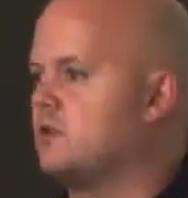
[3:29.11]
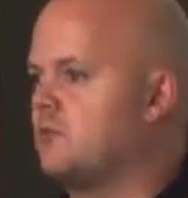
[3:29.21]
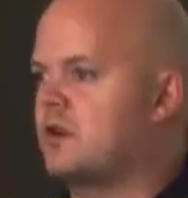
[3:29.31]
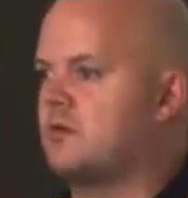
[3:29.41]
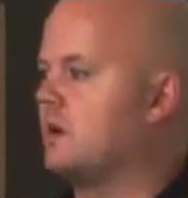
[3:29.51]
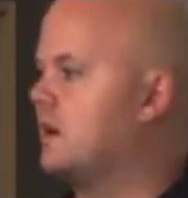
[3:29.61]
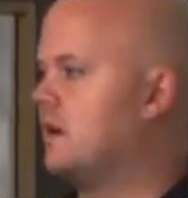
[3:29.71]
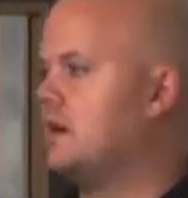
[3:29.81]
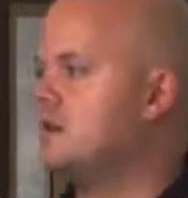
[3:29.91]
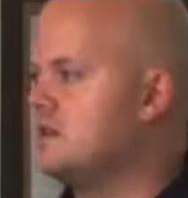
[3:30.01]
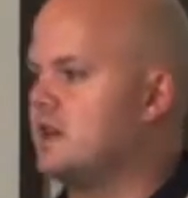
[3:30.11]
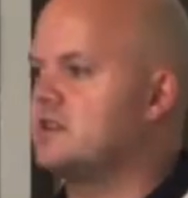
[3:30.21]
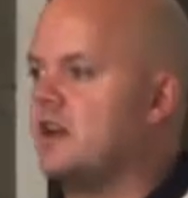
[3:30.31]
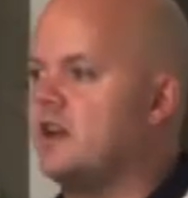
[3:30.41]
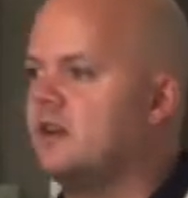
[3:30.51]
You're working with
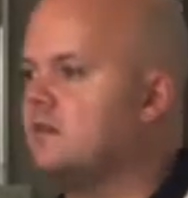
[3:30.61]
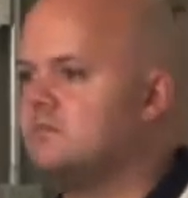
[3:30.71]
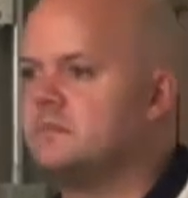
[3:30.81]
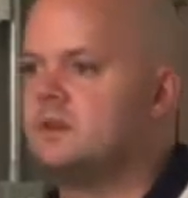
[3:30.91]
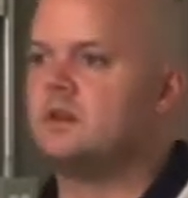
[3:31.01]
sixteen